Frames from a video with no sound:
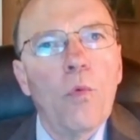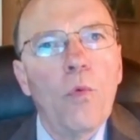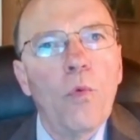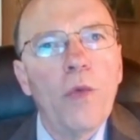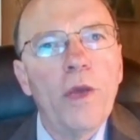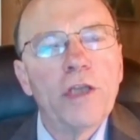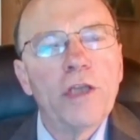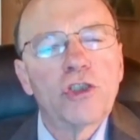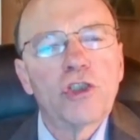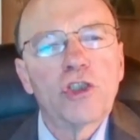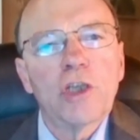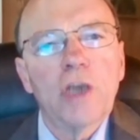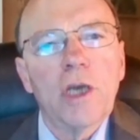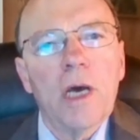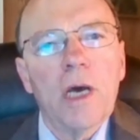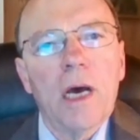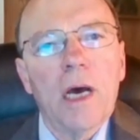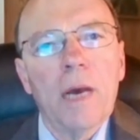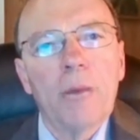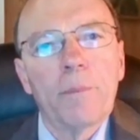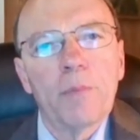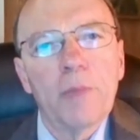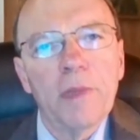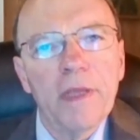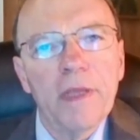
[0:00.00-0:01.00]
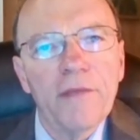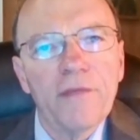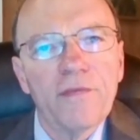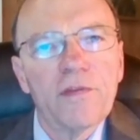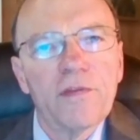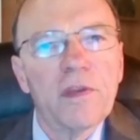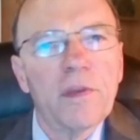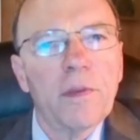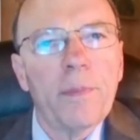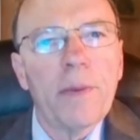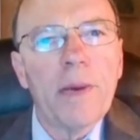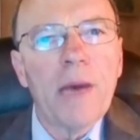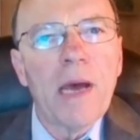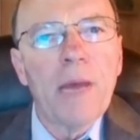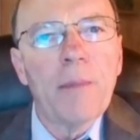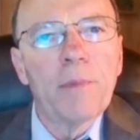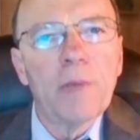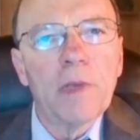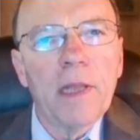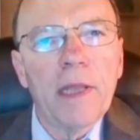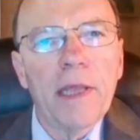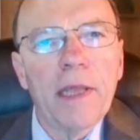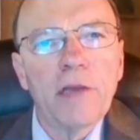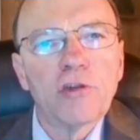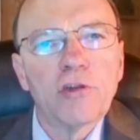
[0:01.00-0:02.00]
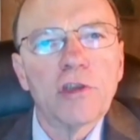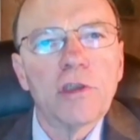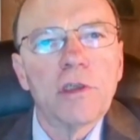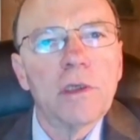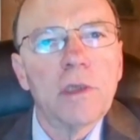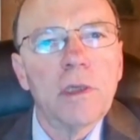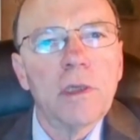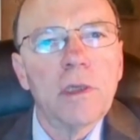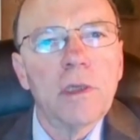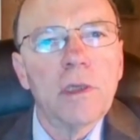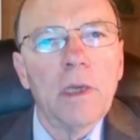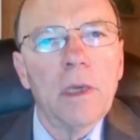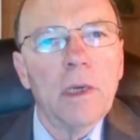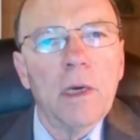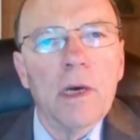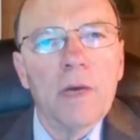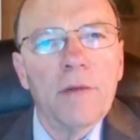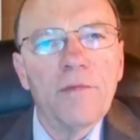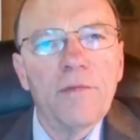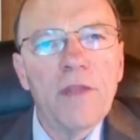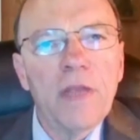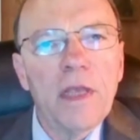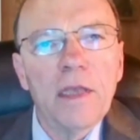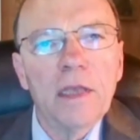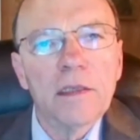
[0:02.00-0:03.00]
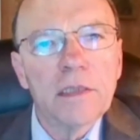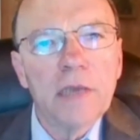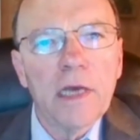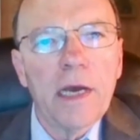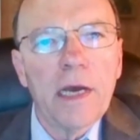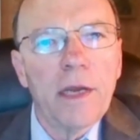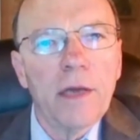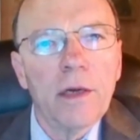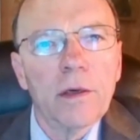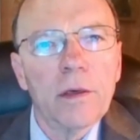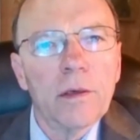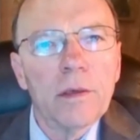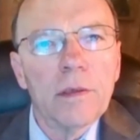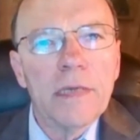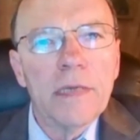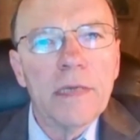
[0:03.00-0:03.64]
which uplift the population of the entire